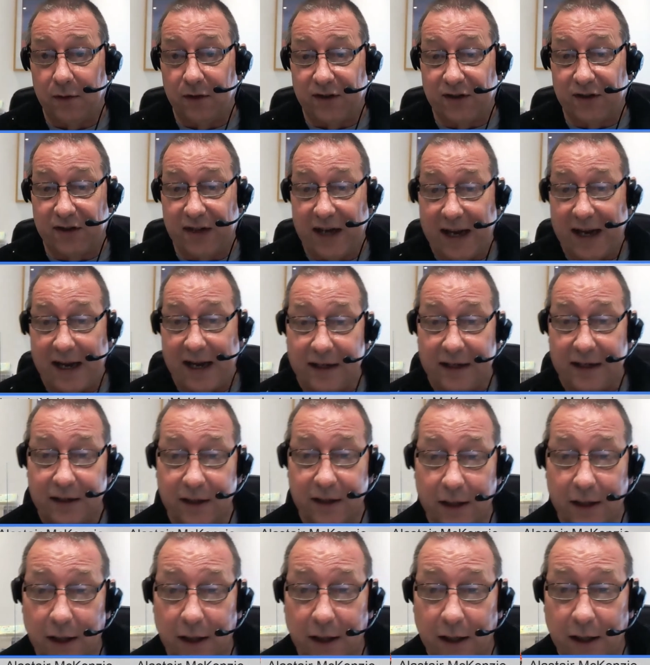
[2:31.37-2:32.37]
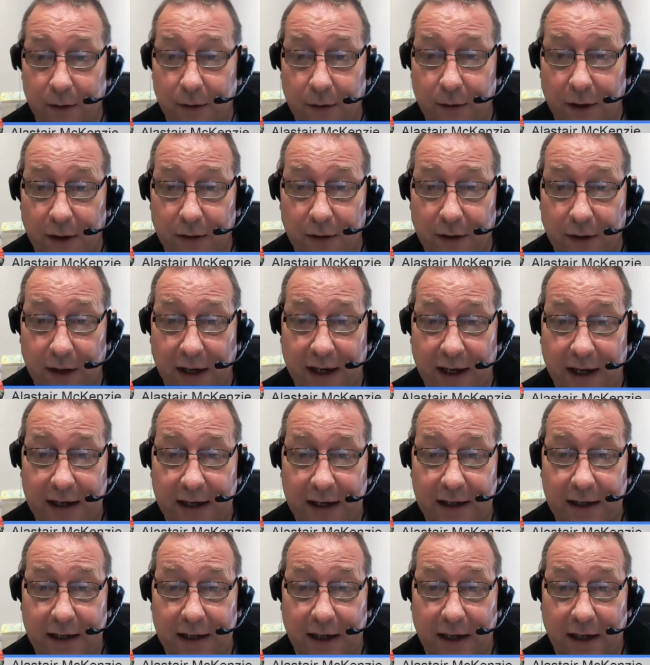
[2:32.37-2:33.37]
said that
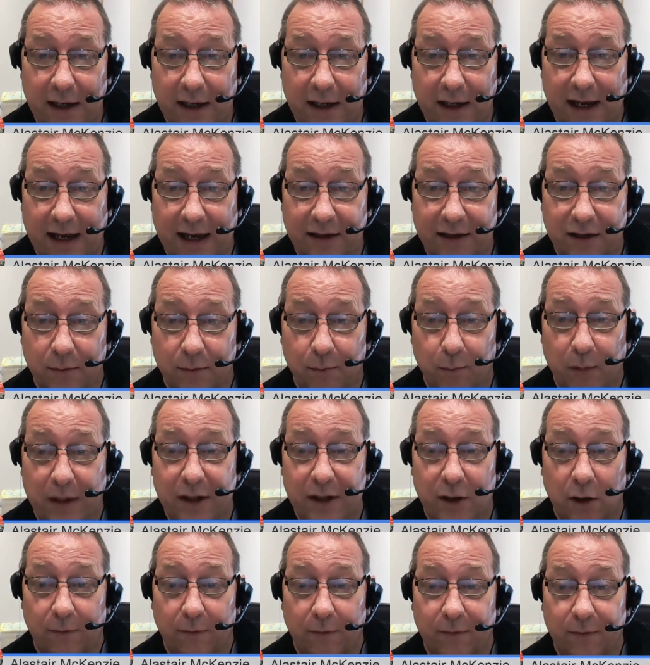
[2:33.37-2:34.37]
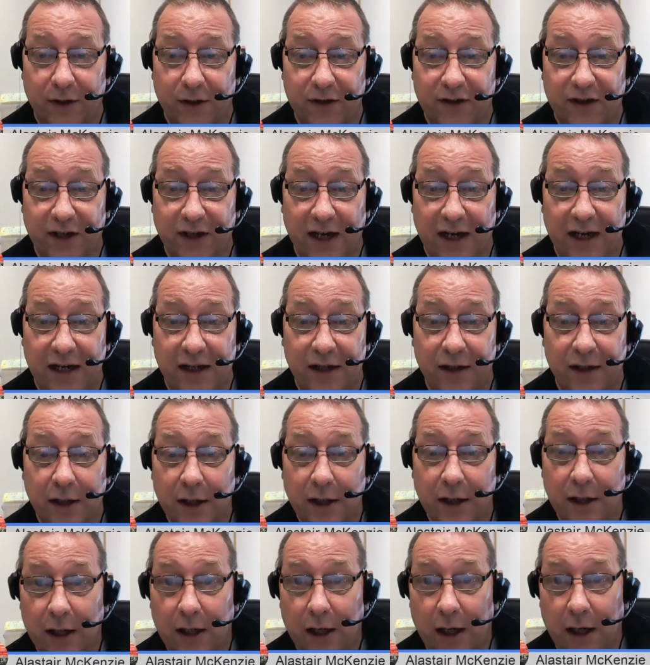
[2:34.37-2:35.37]
they had complete confidence
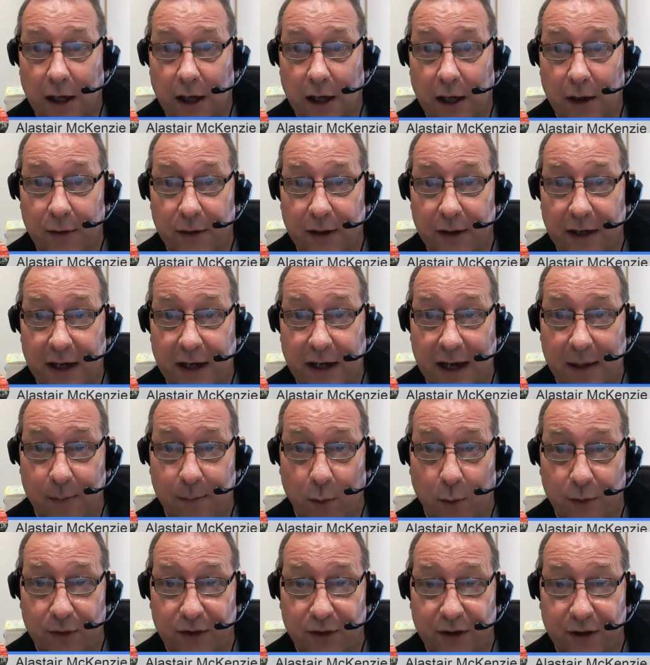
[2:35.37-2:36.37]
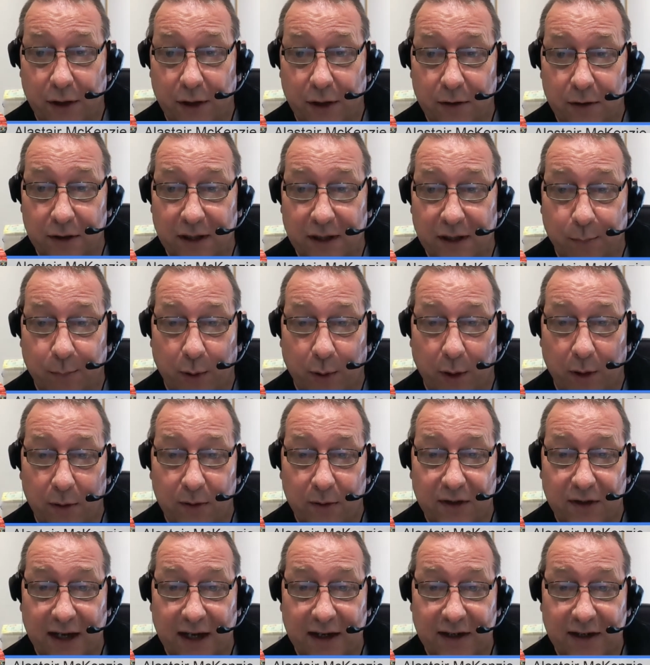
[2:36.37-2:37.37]
in the airport security
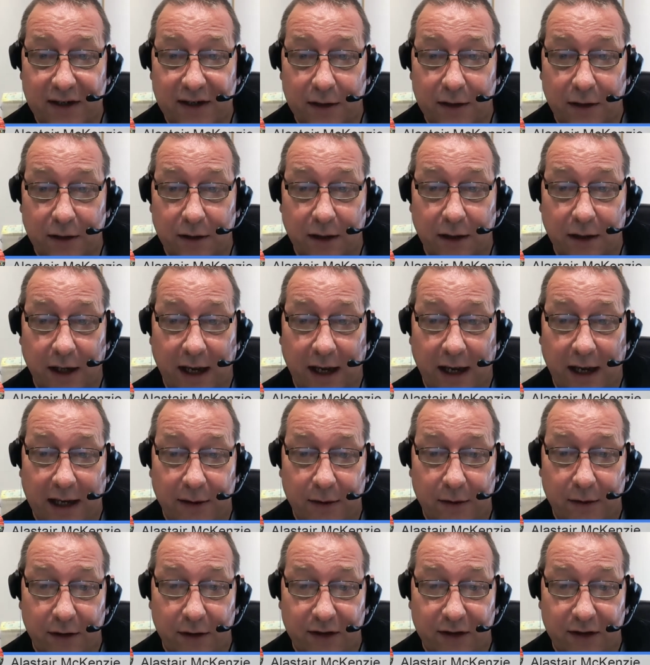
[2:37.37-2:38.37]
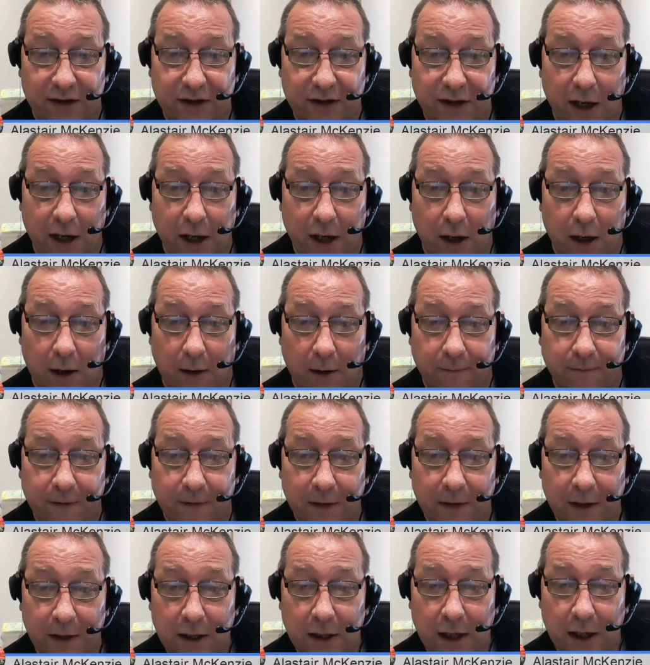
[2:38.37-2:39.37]
process and the
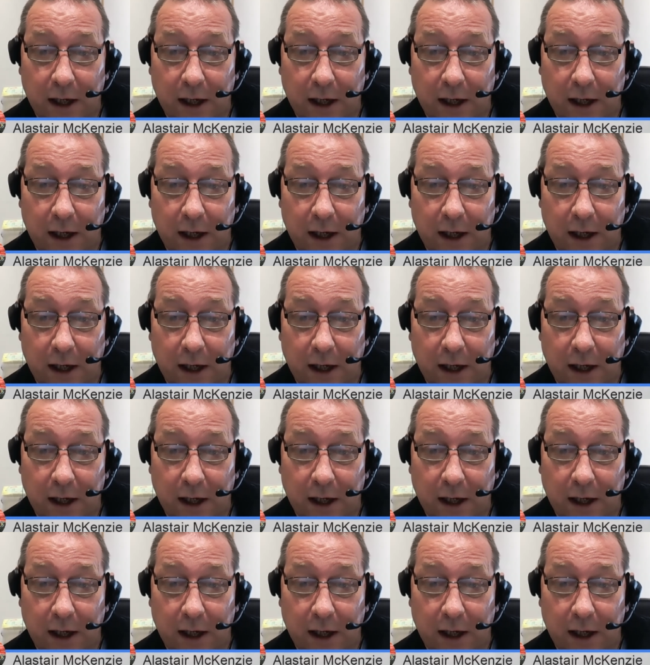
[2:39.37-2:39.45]
staff.